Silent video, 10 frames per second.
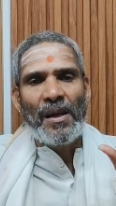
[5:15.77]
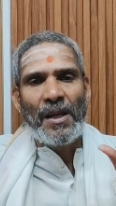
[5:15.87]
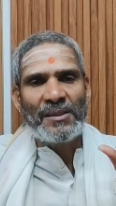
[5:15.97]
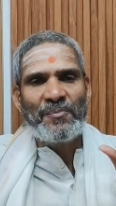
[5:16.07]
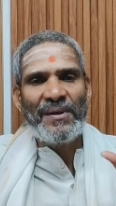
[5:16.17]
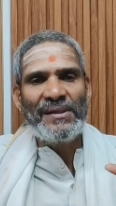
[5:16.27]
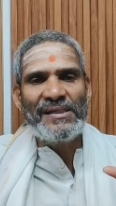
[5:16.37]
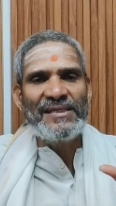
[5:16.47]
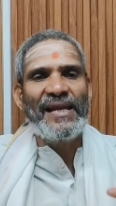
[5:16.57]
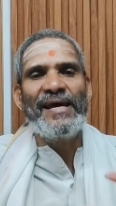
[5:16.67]
Lakshman
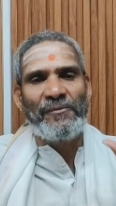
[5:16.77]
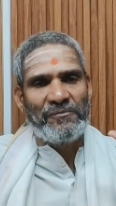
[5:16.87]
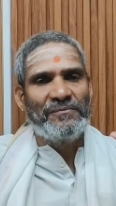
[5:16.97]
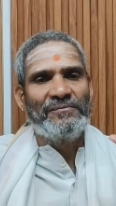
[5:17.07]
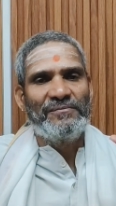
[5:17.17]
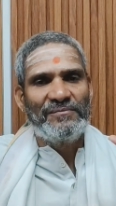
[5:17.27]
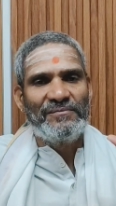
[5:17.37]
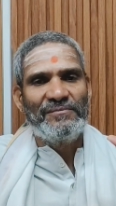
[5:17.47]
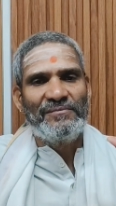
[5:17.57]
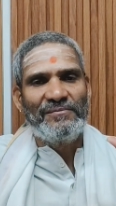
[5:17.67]
is alive,
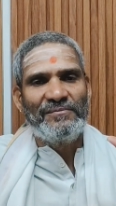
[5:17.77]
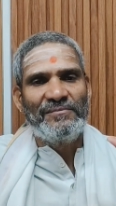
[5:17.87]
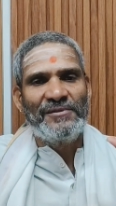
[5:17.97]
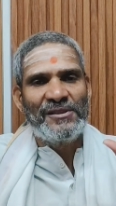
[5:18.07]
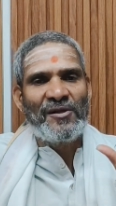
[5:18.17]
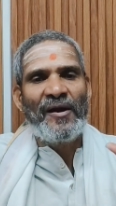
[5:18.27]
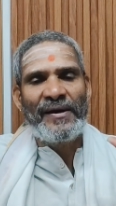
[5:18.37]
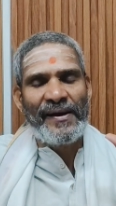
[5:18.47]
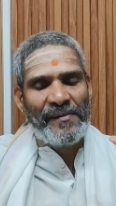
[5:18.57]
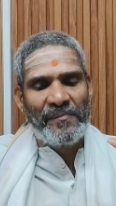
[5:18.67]
he is not
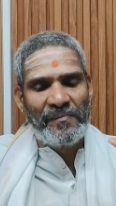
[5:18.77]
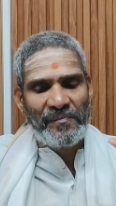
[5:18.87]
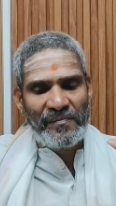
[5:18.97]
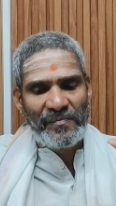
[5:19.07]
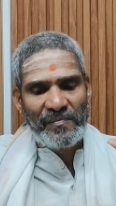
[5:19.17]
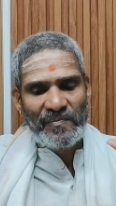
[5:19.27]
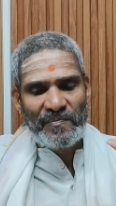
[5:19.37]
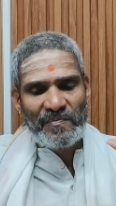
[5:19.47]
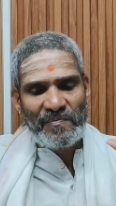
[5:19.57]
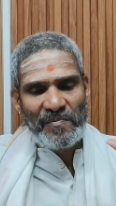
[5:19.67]
dead.
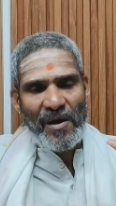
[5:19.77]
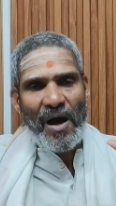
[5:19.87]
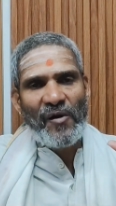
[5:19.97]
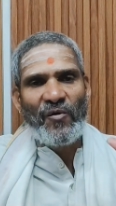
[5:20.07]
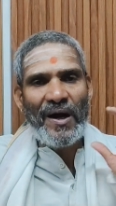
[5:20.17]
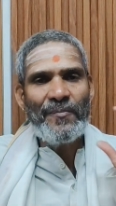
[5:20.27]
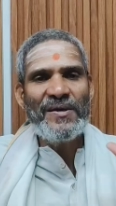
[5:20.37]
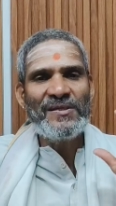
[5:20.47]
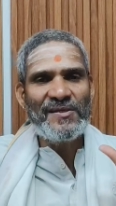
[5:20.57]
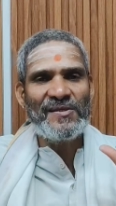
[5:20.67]
On what
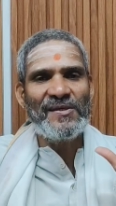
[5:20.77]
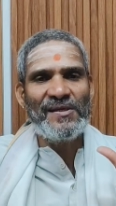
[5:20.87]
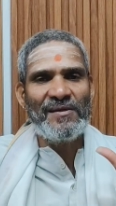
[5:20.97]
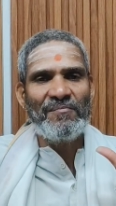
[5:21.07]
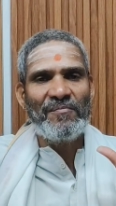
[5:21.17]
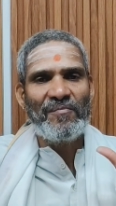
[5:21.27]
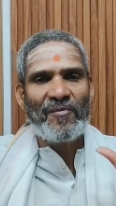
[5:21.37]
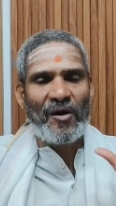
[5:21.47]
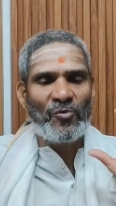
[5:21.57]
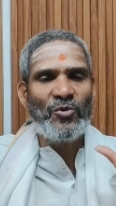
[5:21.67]
basis he
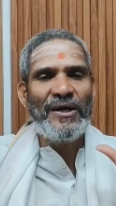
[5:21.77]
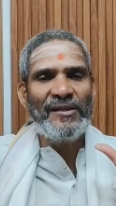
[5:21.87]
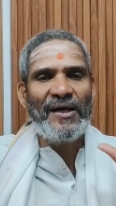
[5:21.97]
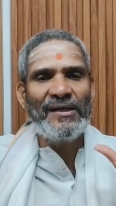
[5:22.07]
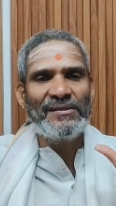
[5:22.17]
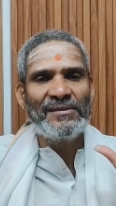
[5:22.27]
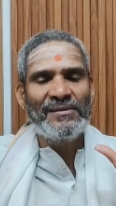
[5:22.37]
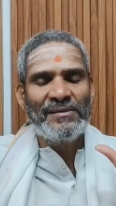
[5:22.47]
concluded that?